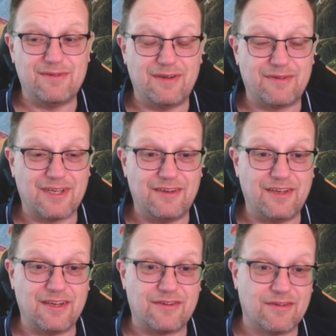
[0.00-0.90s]
5 colour
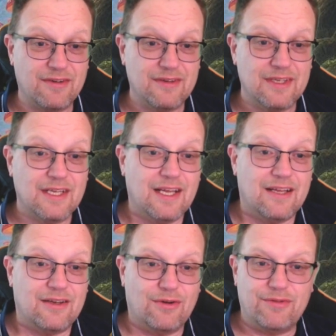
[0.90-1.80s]
decks
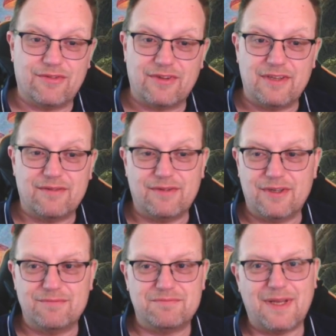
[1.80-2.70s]
obviously.
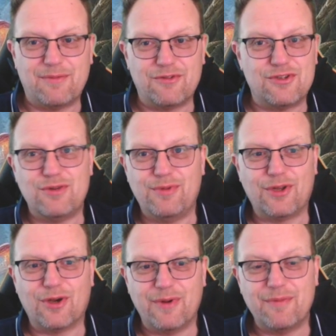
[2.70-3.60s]
For, that was a
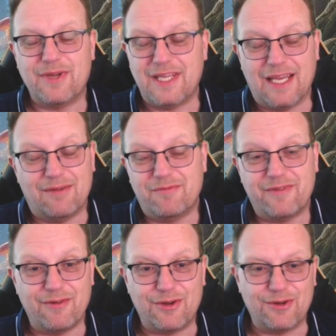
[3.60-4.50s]
stupid comment, but yeah,
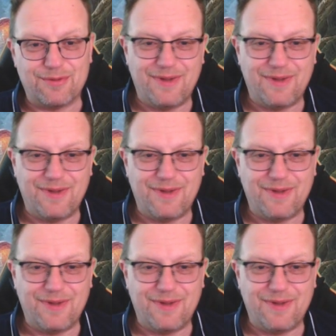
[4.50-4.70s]
very good.